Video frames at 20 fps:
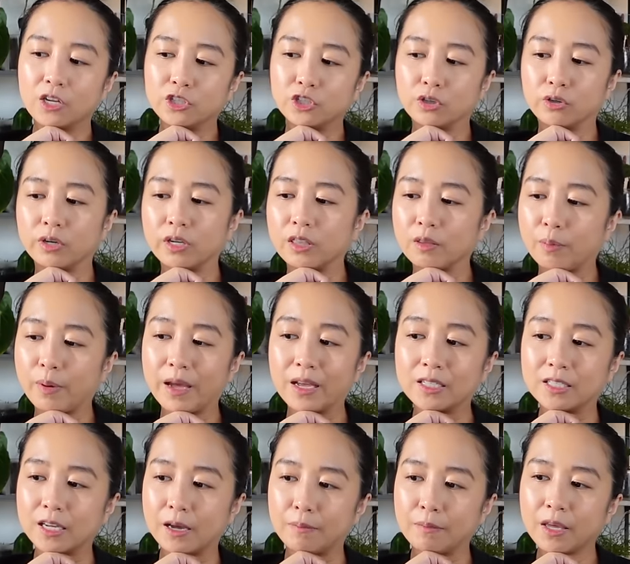during the
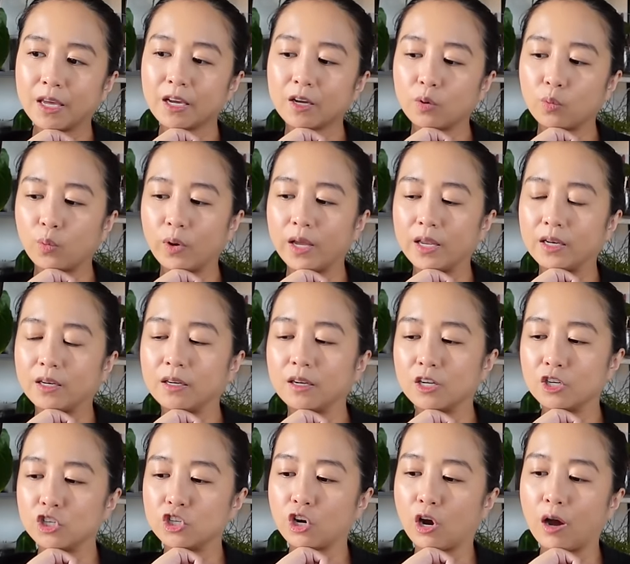pandemic when
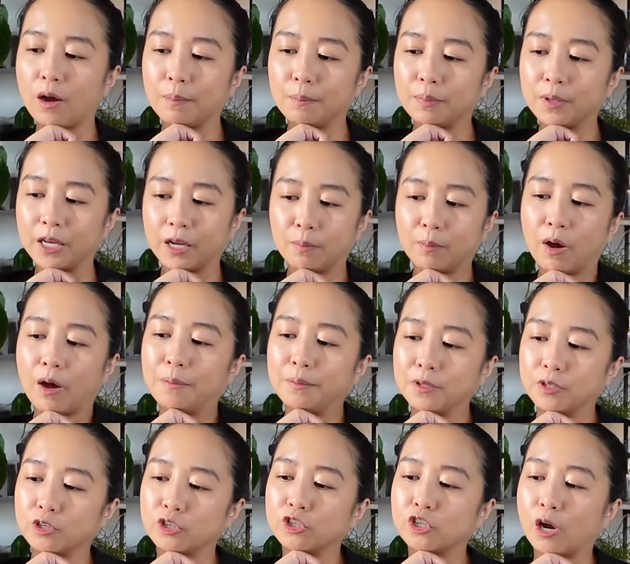a shop like a
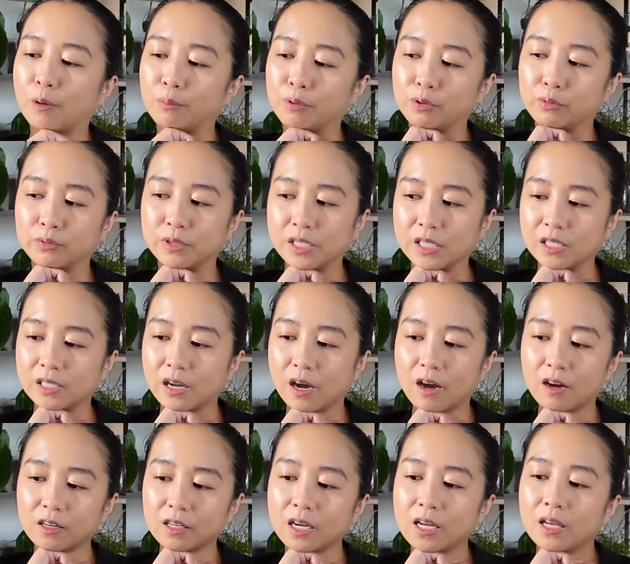popular shop would
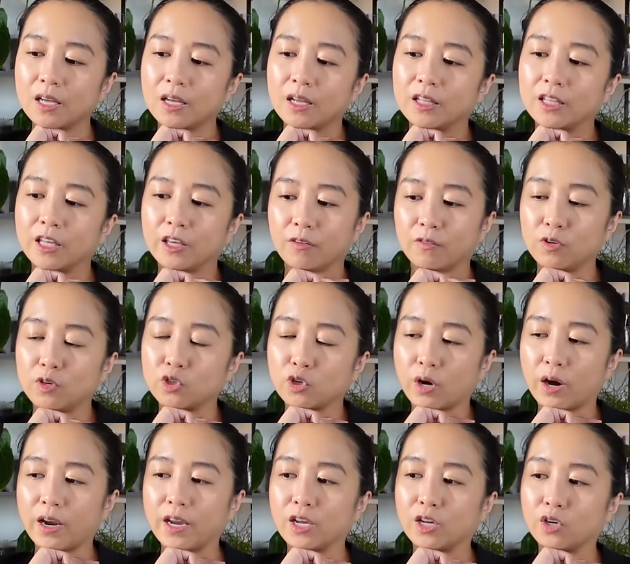restock like if you
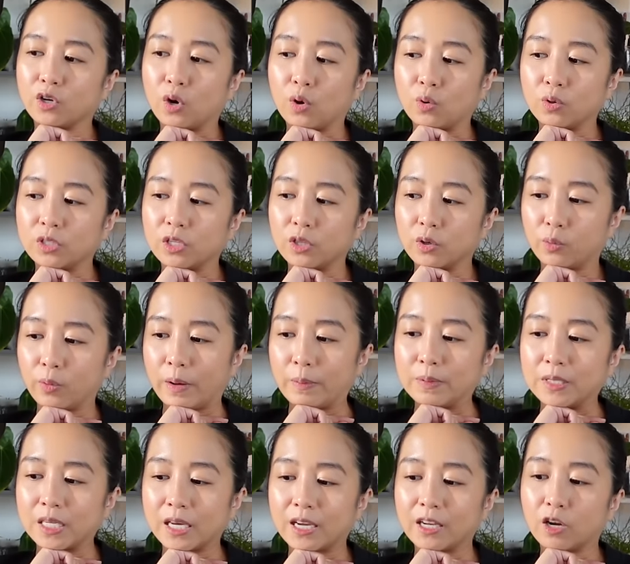try and go to the
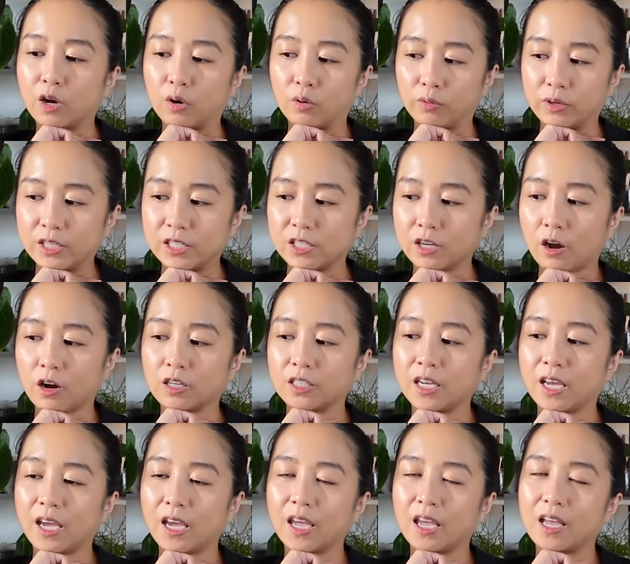website on restock
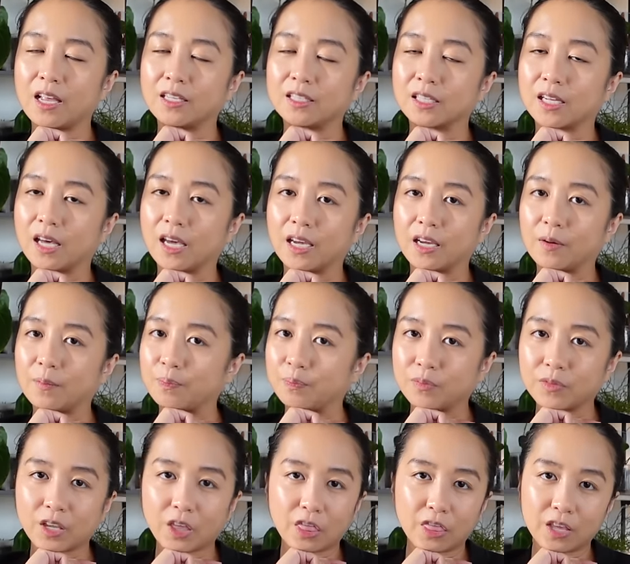day it's like
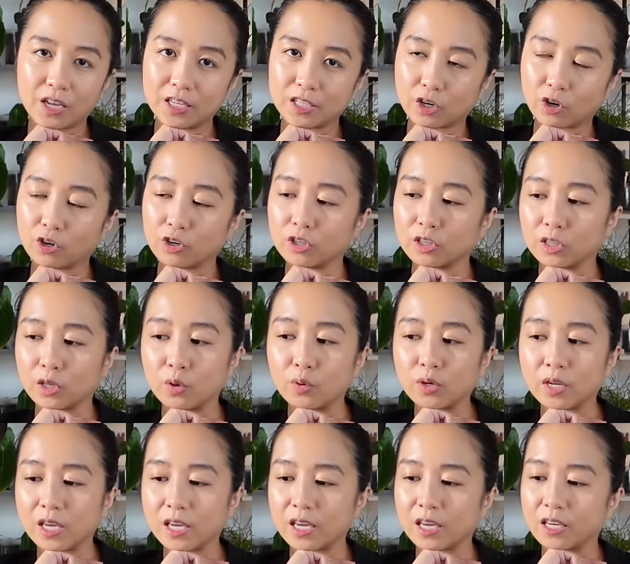things aren't
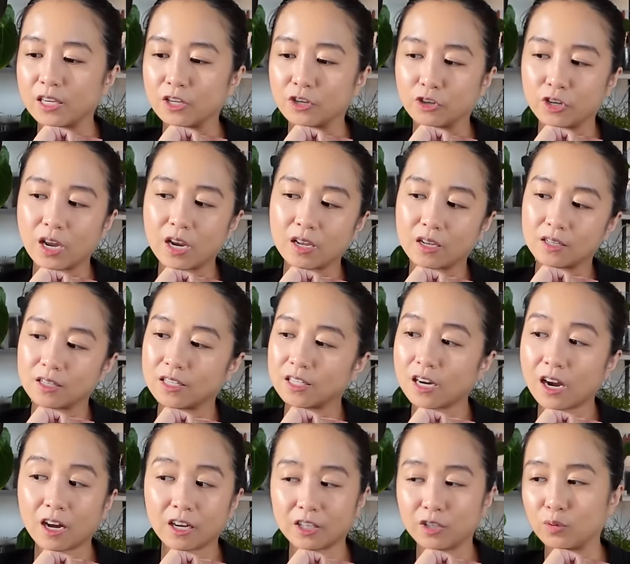loading, you're getting
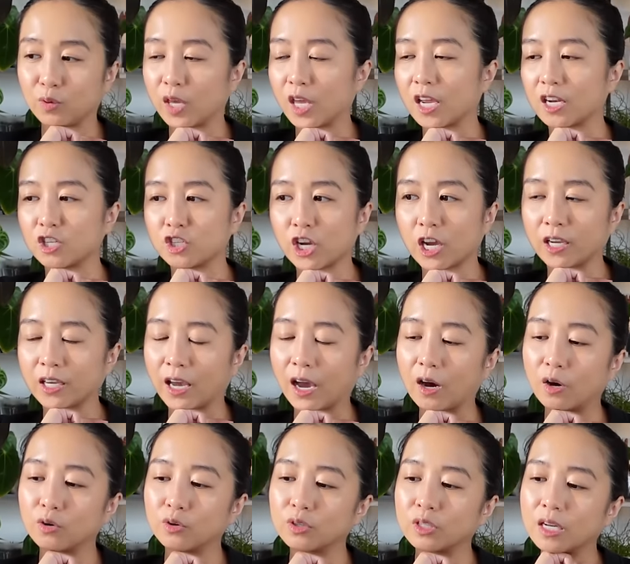stuck, you can't check
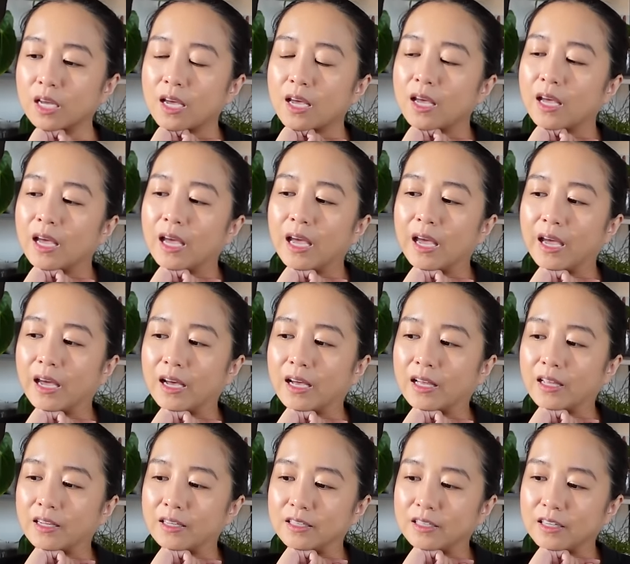out.
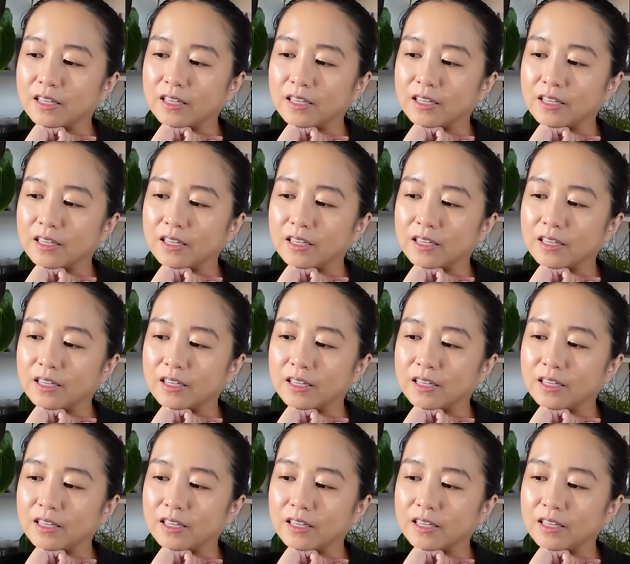And